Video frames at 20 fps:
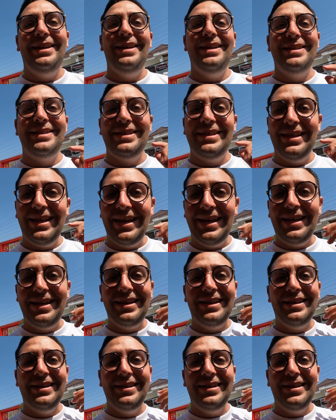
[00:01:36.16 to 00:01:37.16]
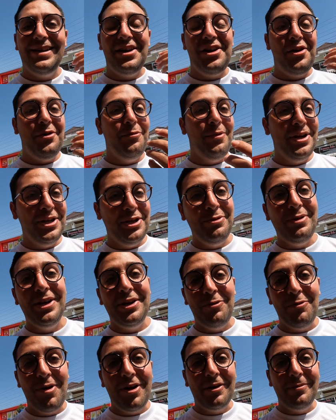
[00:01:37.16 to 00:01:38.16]
Yeah. It's like, oh, when you
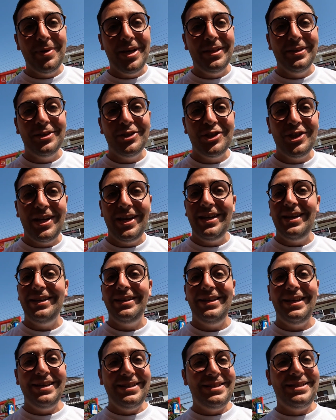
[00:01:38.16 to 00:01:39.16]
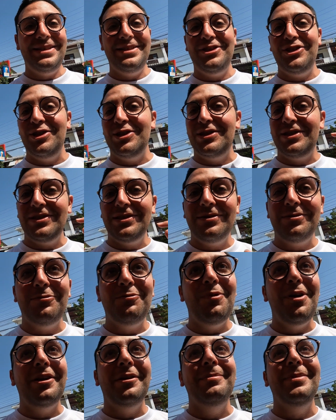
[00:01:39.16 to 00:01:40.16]
get a watermelon shake, it's just
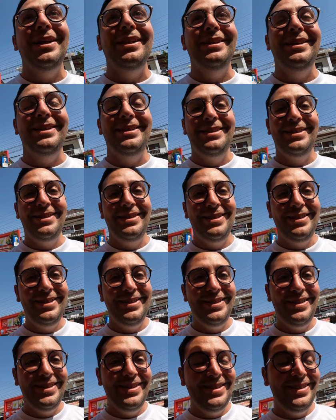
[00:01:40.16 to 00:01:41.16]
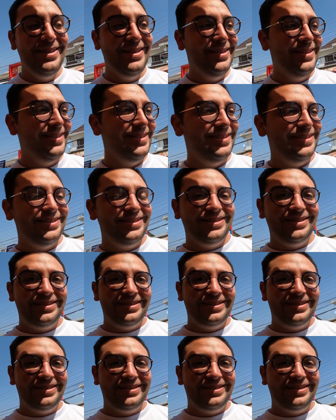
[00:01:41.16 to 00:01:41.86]
watermelon. And I